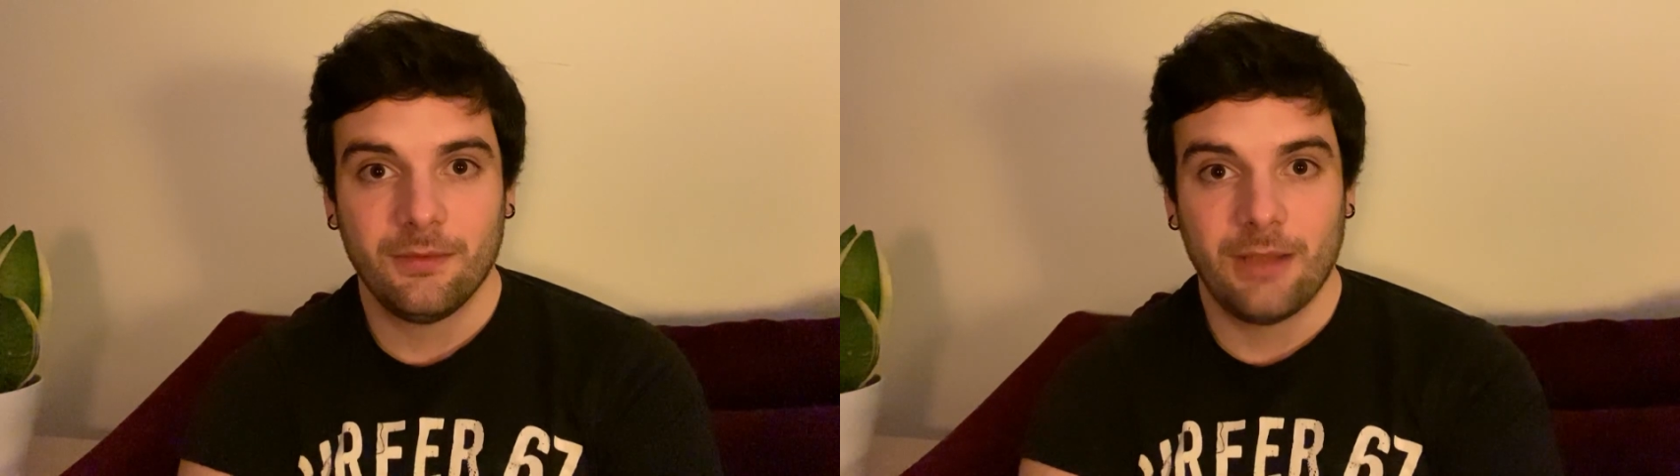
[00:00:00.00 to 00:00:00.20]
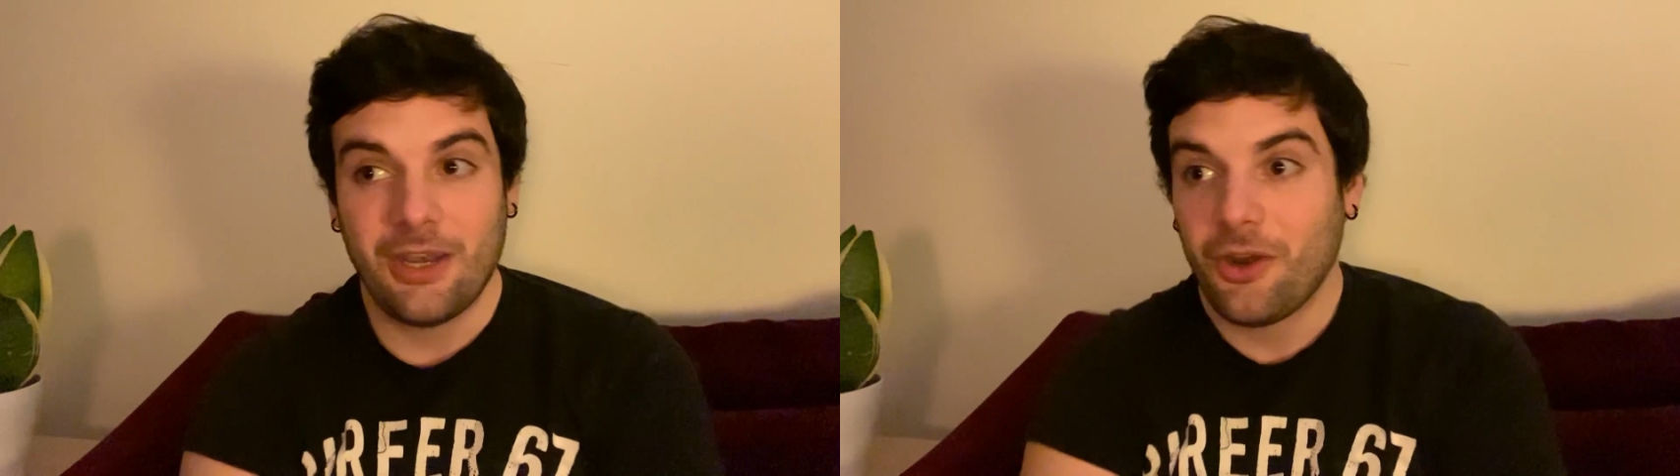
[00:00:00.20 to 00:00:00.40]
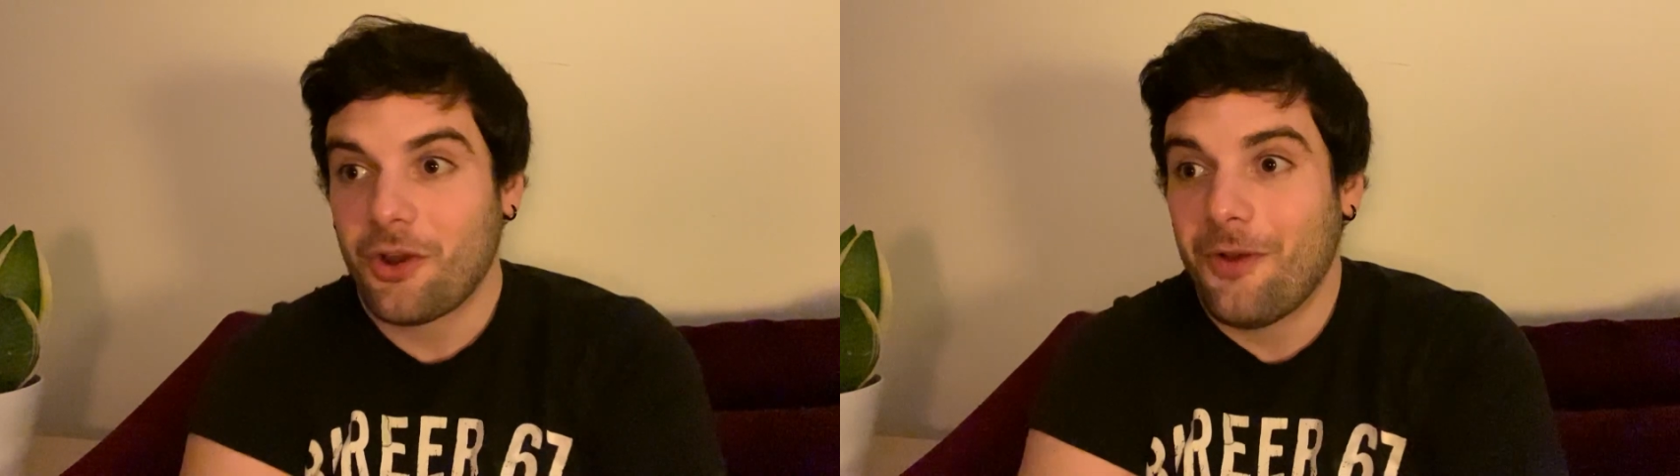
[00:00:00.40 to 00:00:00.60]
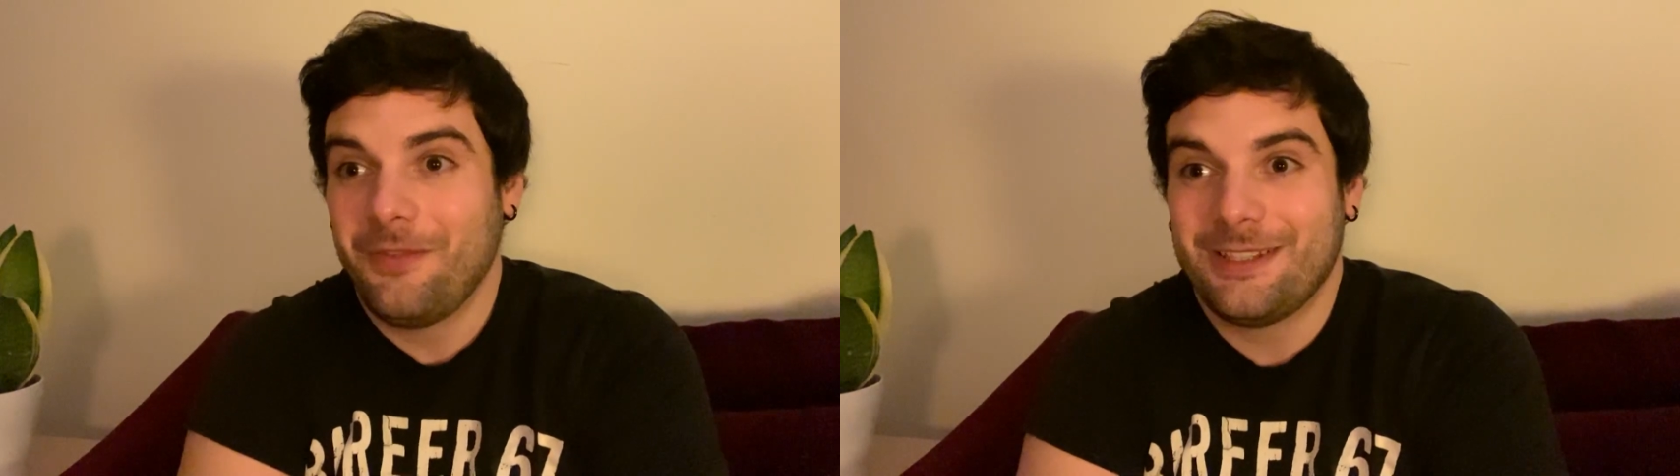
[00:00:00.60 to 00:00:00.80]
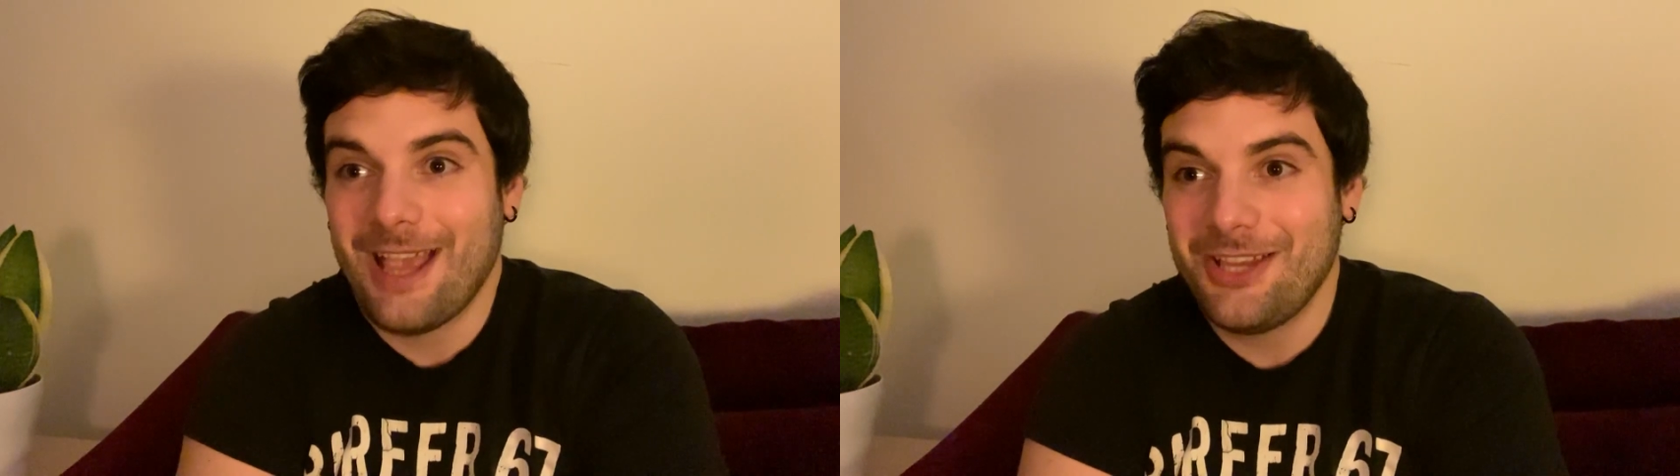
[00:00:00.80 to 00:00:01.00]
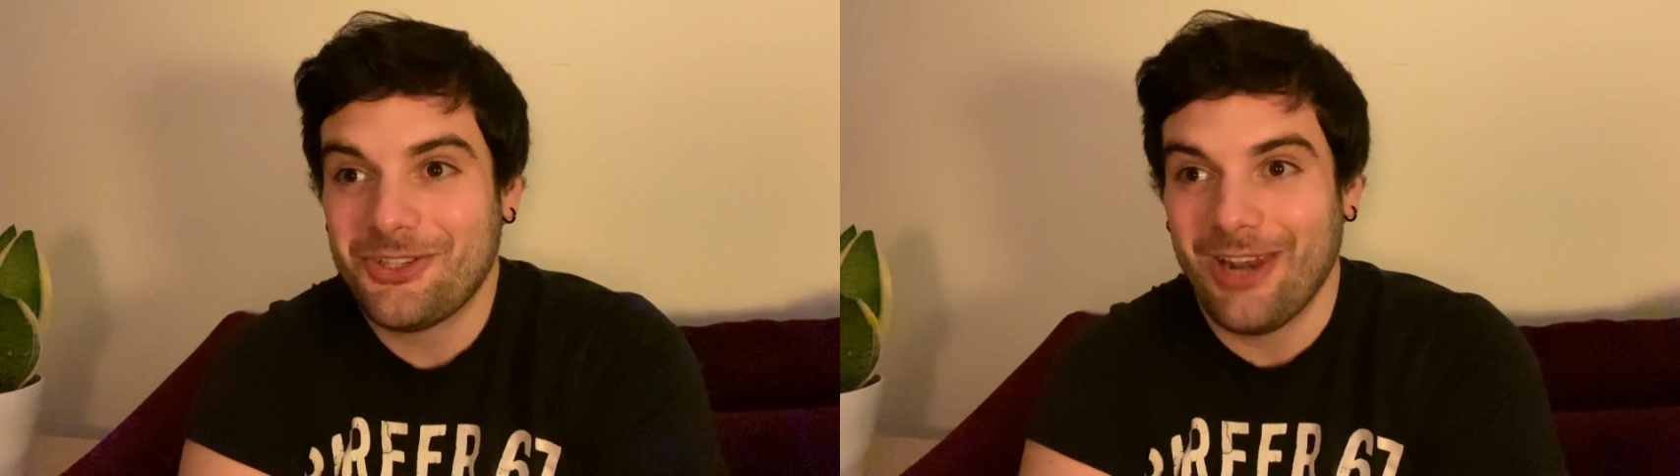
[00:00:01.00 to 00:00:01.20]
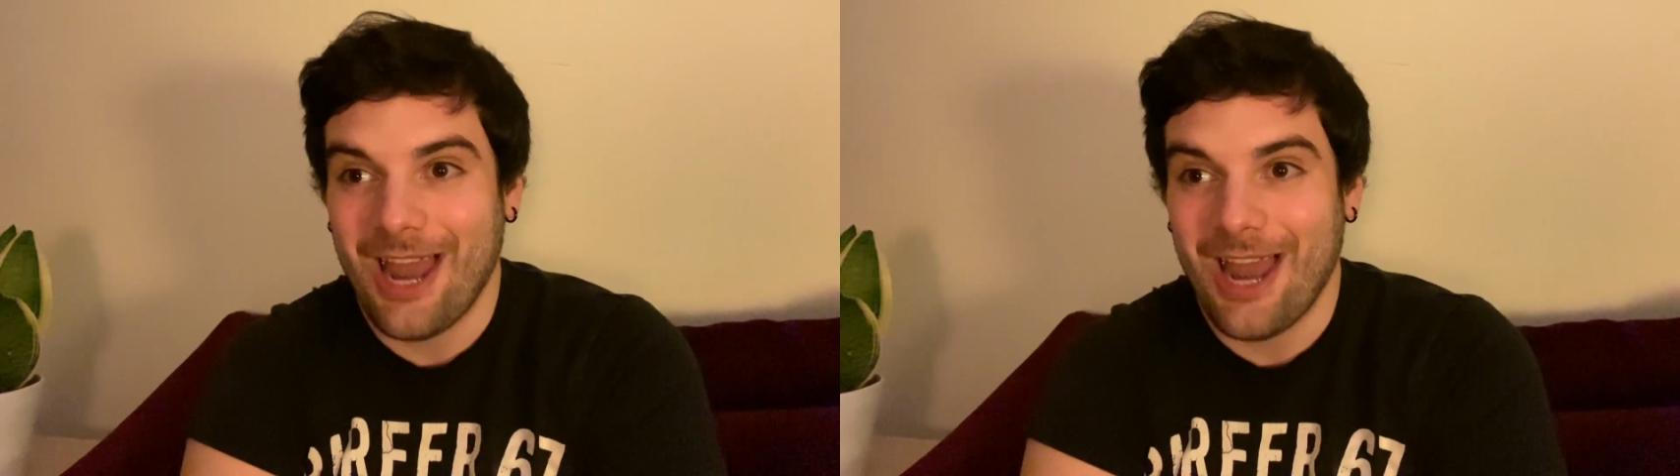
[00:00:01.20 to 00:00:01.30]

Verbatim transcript: And our conversation